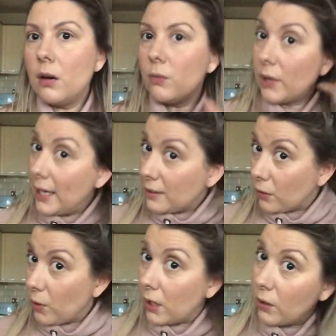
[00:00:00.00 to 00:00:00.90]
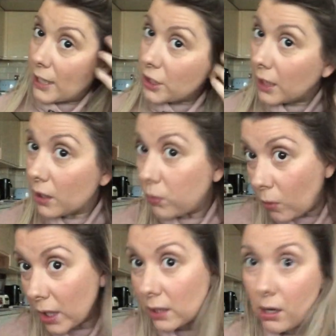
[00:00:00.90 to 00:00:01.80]
my hair's got quite long actually. I
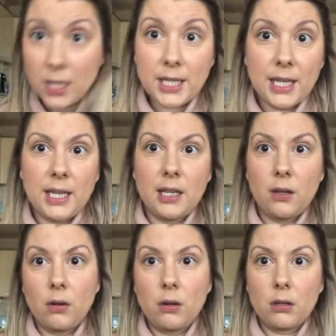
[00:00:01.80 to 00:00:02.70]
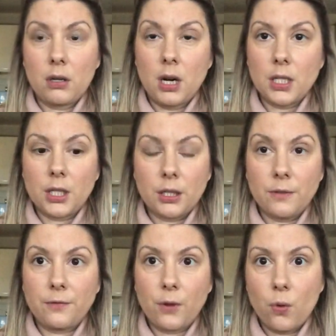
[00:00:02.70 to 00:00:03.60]
quite like it kind of
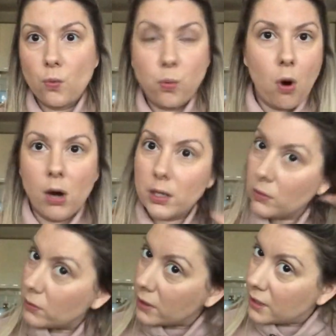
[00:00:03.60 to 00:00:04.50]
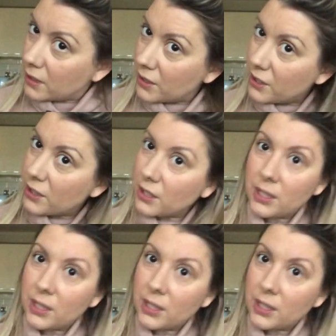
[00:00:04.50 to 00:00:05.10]
wild, and